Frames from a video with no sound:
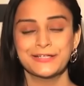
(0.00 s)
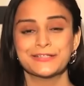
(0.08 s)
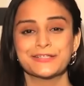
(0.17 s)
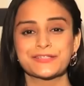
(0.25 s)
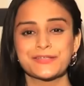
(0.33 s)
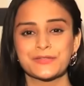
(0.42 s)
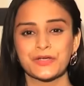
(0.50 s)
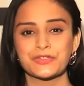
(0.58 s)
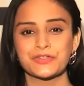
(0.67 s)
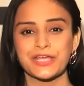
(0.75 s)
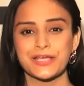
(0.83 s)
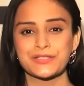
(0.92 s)
This is your
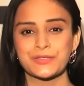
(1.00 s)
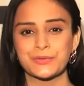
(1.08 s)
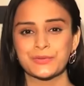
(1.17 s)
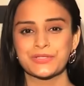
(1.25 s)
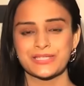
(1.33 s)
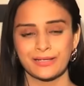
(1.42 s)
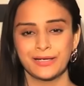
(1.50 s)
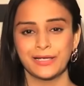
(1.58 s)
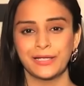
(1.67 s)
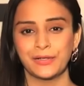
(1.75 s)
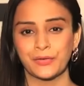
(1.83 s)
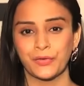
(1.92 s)
today's host
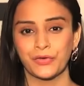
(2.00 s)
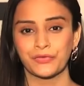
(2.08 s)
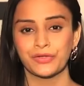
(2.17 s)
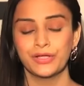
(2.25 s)
Harleen Kaur.